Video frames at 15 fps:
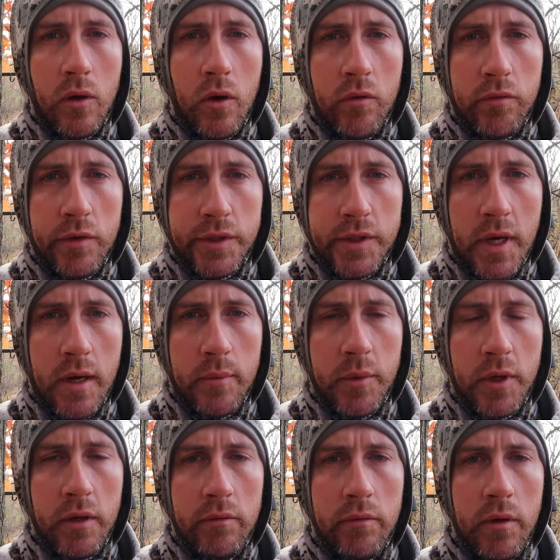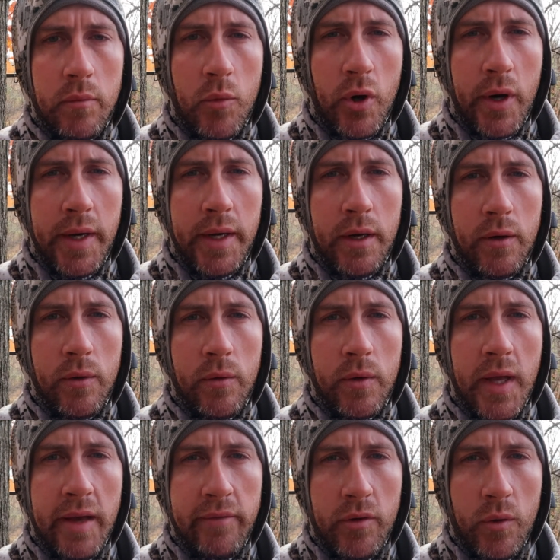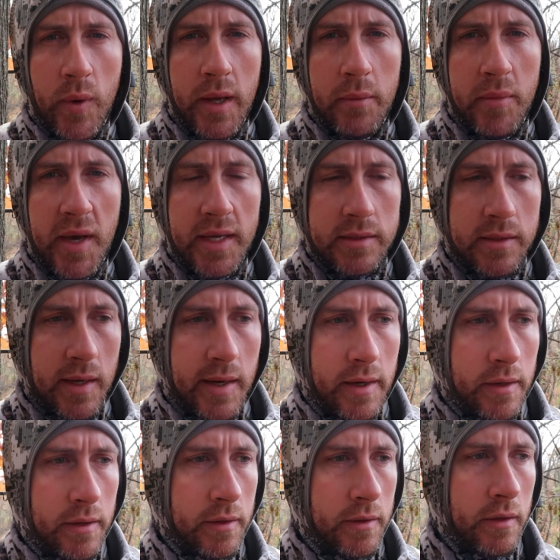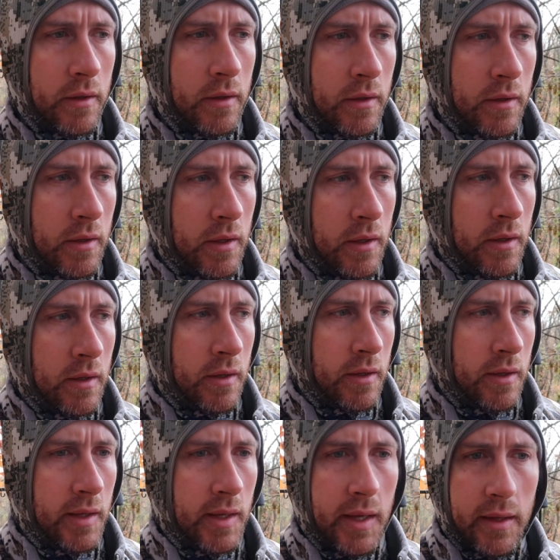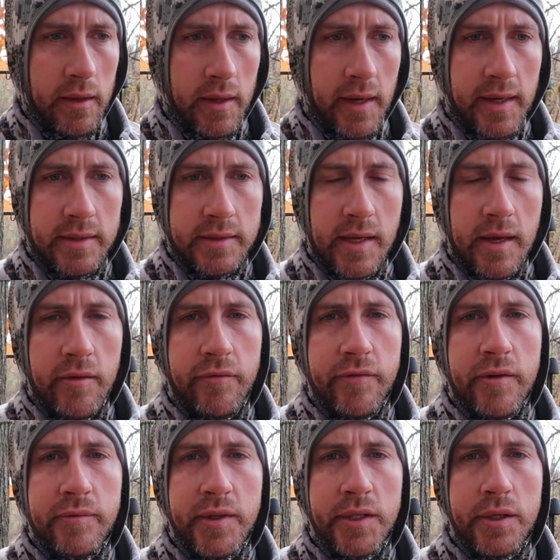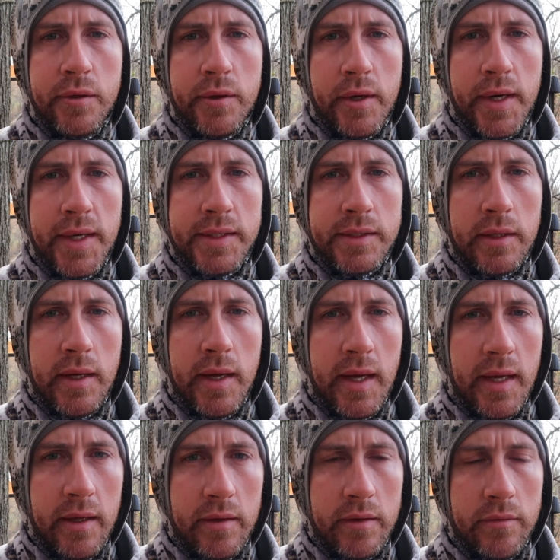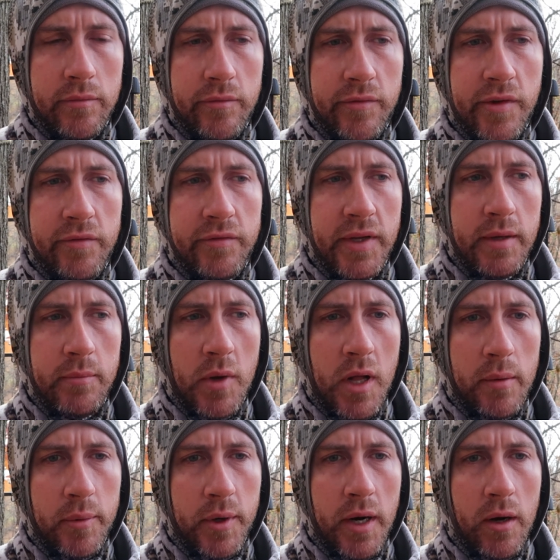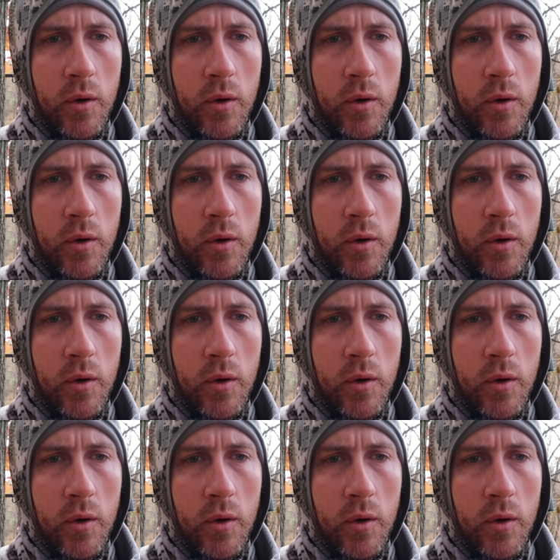over top of the Merino heavyweight base layer. And like I say, 52 degrees today, 15 mile per